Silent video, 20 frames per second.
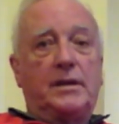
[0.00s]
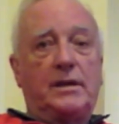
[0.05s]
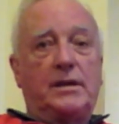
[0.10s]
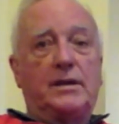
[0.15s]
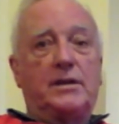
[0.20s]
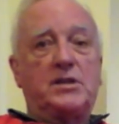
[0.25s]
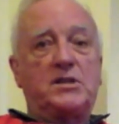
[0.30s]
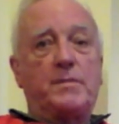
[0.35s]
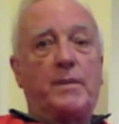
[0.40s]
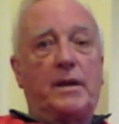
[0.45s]

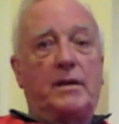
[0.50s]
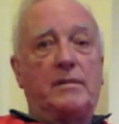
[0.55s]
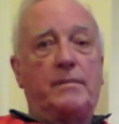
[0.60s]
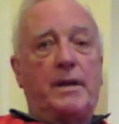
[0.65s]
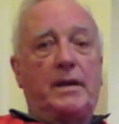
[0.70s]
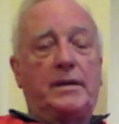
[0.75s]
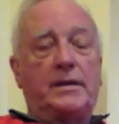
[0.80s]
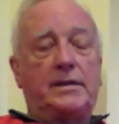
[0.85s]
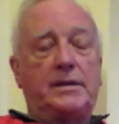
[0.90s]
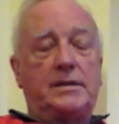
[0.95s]
Klezmer
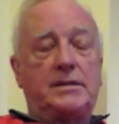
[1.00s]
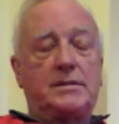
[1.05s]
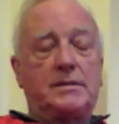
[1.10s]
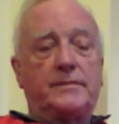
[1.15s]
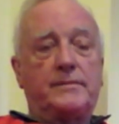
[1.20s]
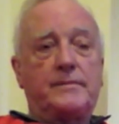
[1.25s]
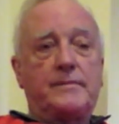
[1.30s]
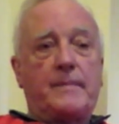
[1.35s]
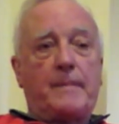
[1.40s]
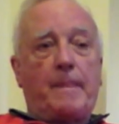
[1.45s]
melodies.
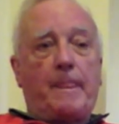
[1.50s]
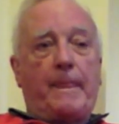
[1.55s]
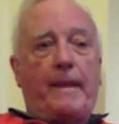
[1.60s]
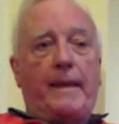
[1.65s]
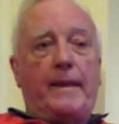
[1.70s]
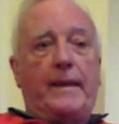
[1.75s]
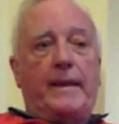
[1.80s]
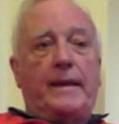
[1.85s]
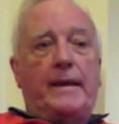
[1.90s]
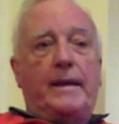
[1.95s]

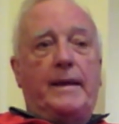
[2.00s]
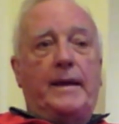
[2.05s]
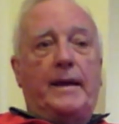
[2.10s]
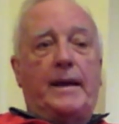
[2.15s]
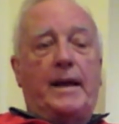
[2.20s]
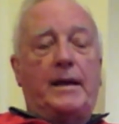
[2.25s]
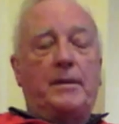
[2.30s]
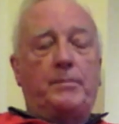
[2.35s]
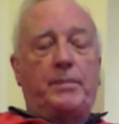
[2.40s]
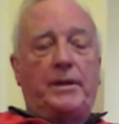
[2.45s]

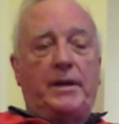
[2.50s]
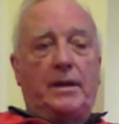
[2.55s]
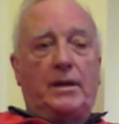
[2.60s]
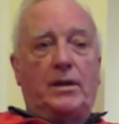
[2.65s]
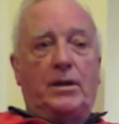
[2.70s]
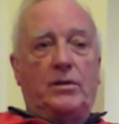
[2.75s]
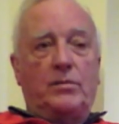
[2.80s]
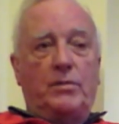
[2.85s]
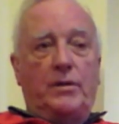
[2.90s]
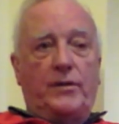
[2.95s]
And I played
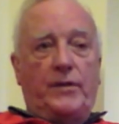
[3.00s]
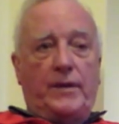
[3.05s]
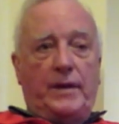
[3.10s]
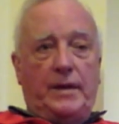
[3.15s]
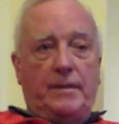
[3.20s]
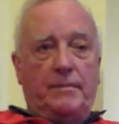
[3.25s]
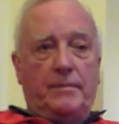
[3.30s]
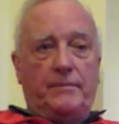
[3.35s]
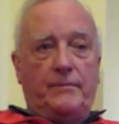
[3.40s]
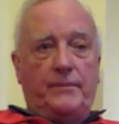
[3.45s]
along with
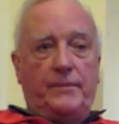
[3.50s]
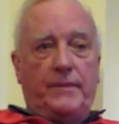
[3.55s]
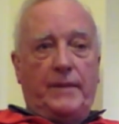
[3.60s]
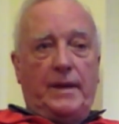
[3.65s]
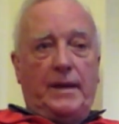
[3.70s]
him.